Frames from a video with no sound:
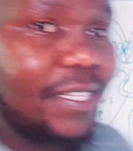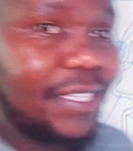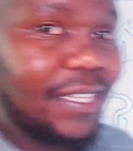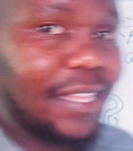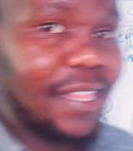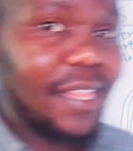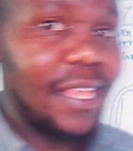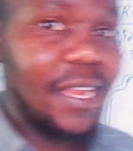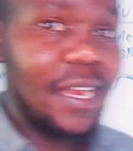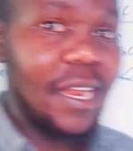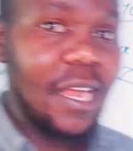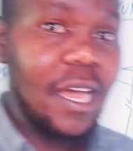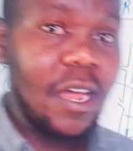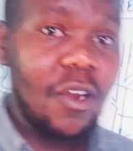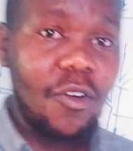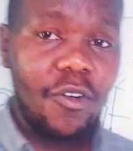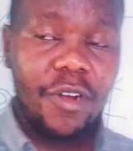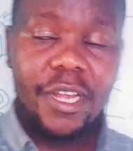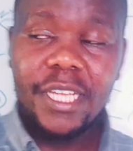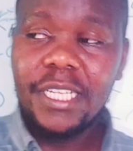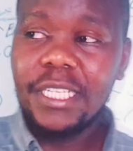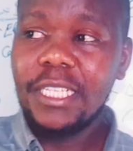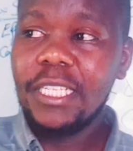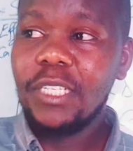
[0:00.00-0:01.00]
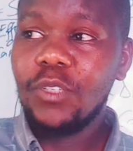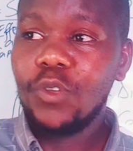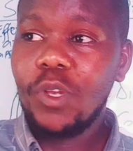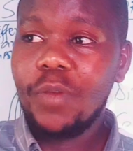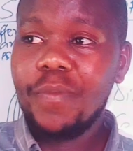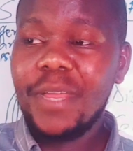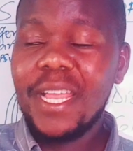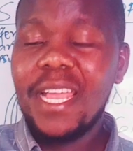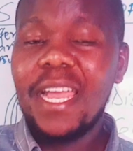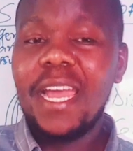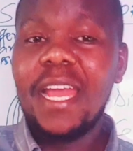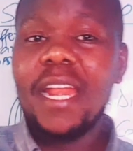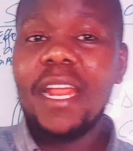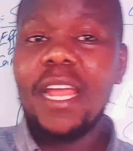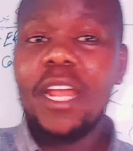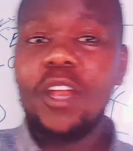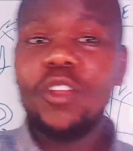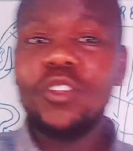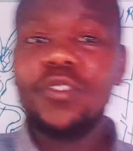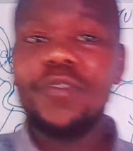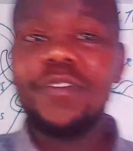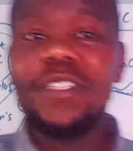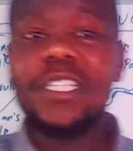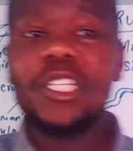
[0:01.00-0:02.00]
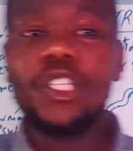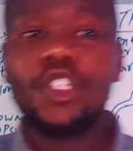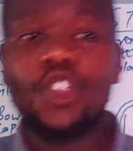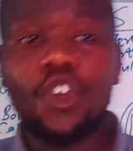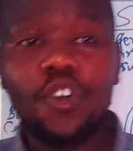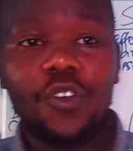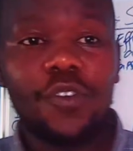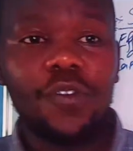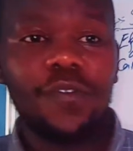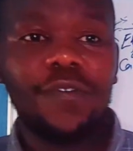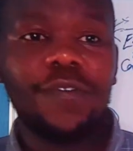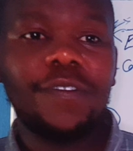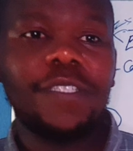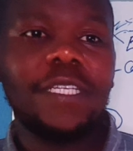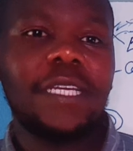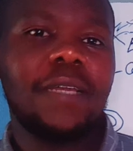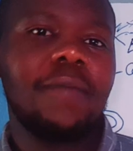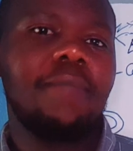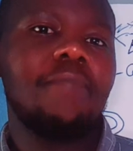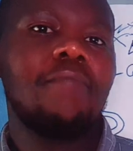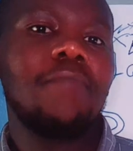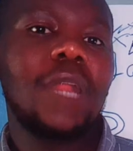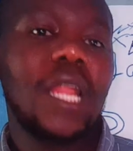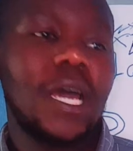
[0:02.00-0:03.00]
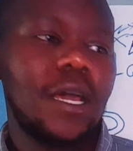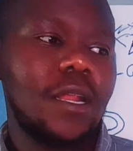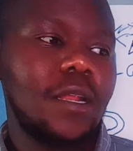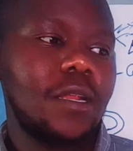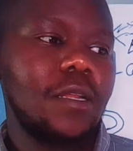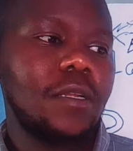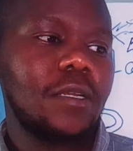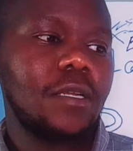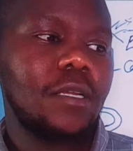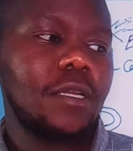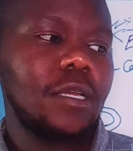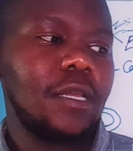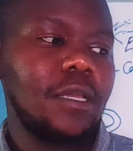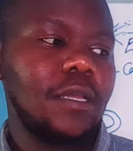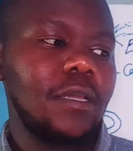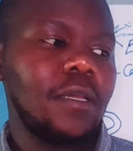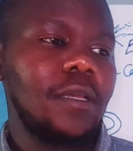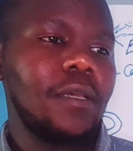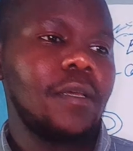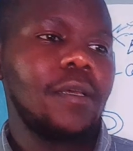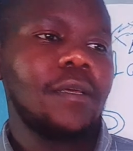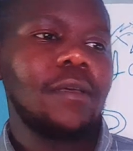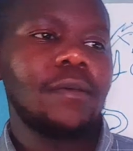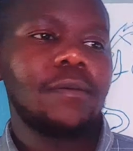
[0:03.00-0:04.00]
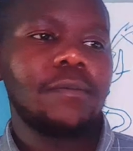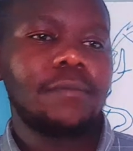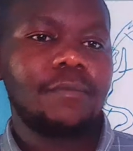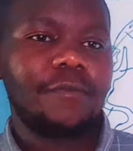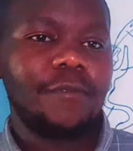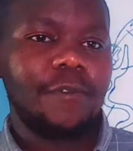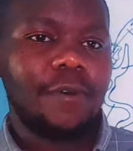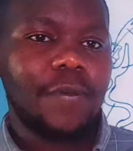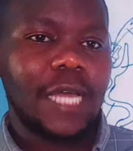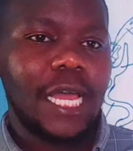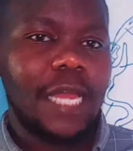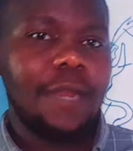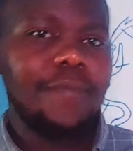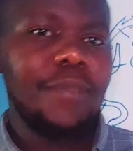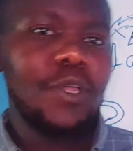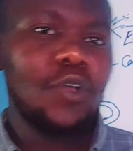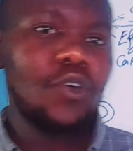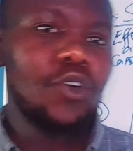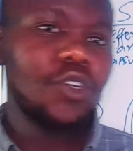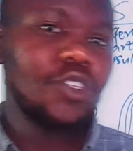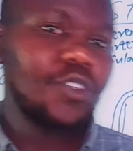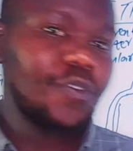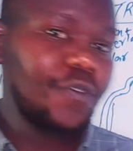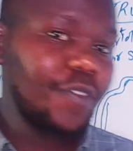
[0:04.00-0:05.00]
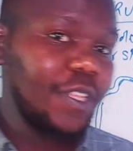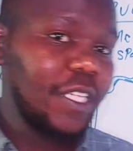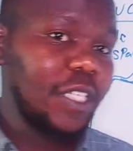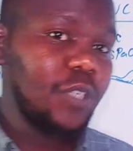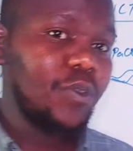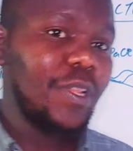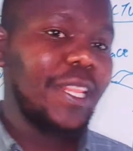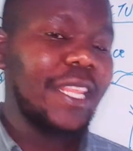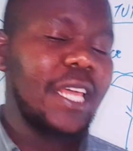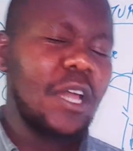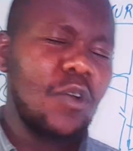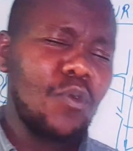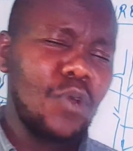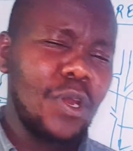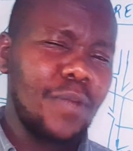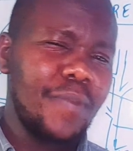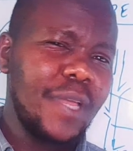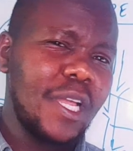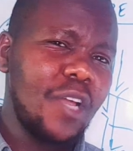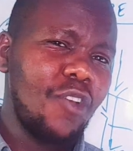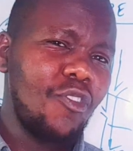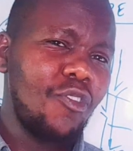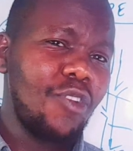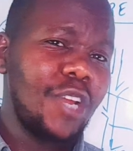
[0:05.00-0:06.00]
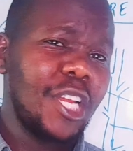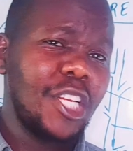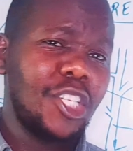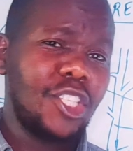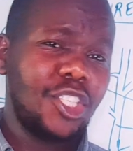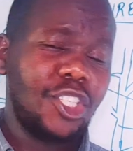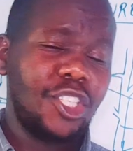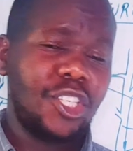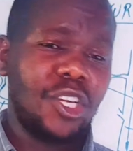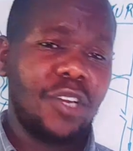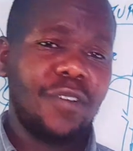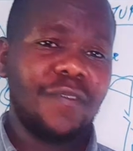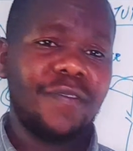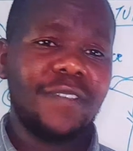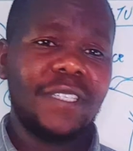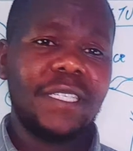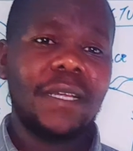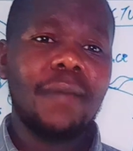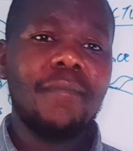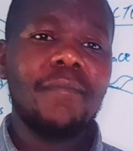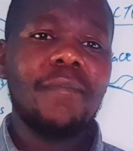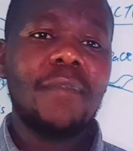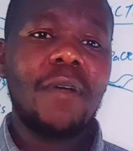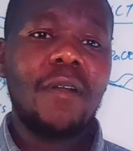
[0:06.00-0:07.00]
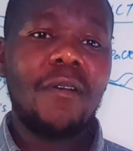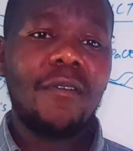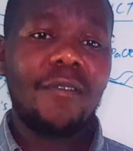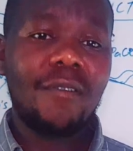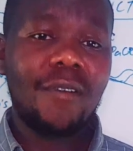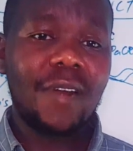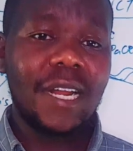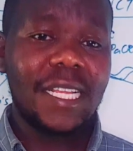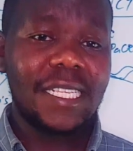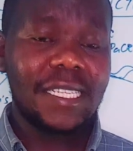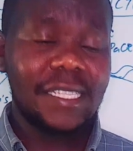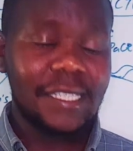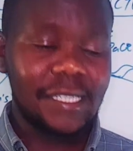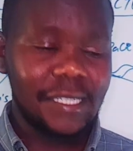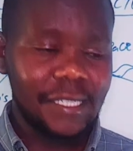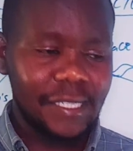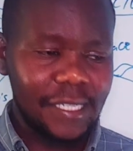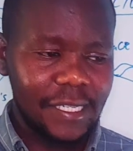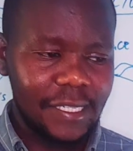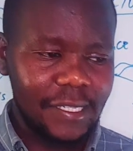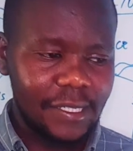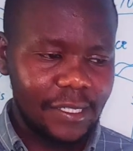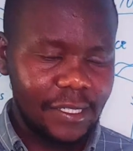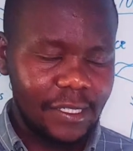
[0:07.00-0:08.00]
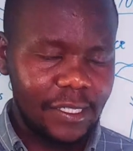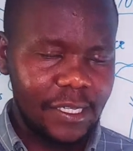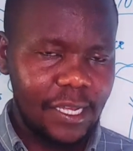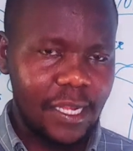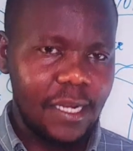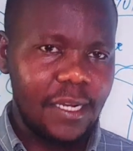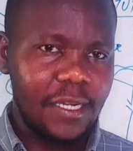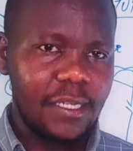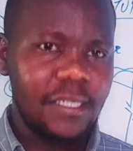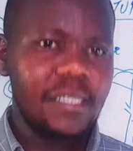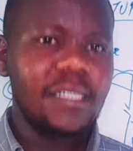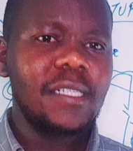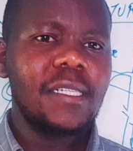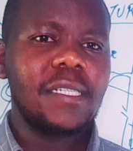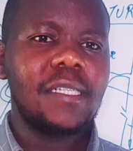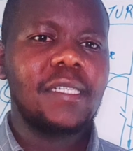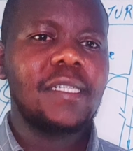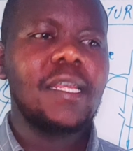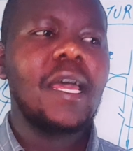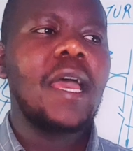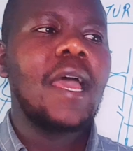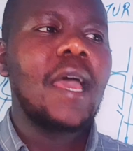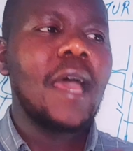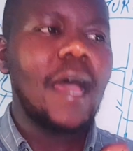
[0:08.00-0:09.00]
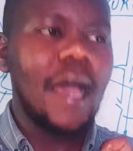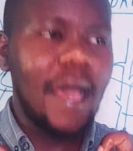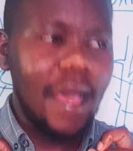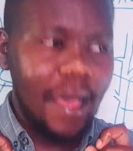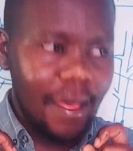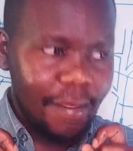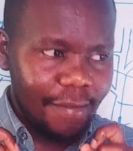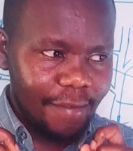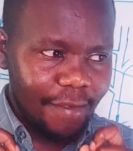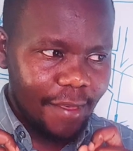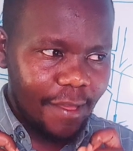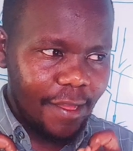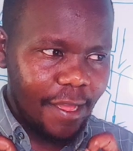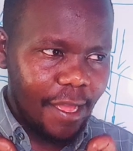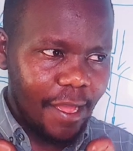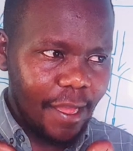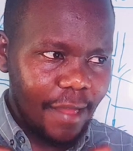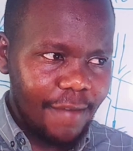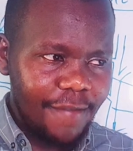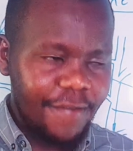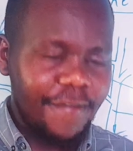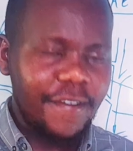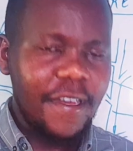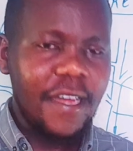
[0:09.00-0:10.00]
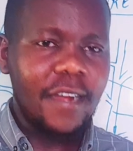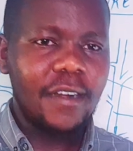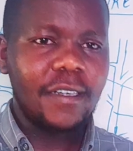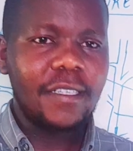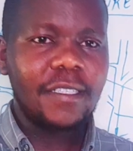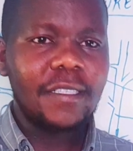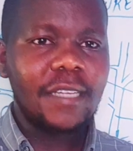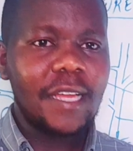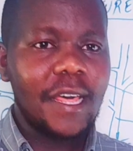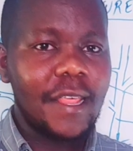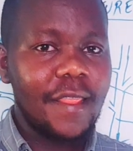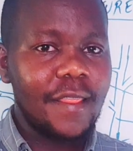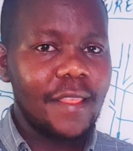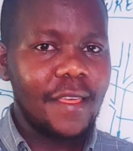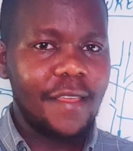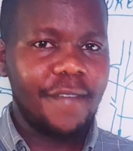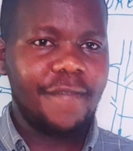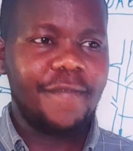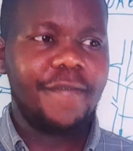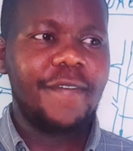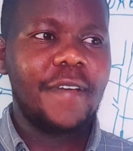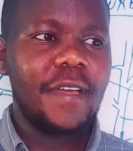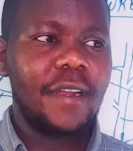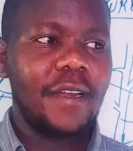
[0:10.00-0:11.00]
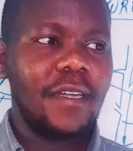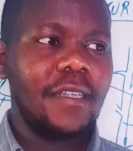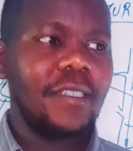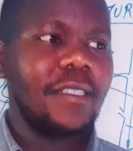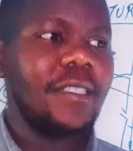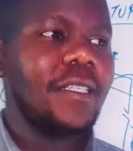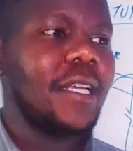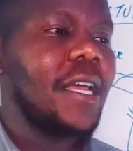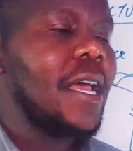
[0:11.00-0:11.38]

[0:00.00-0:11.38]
and the narrowness, it will be carrying a lot of dissolved blood, and because of this one there will be creation of some resistance at the afferent and the efferent.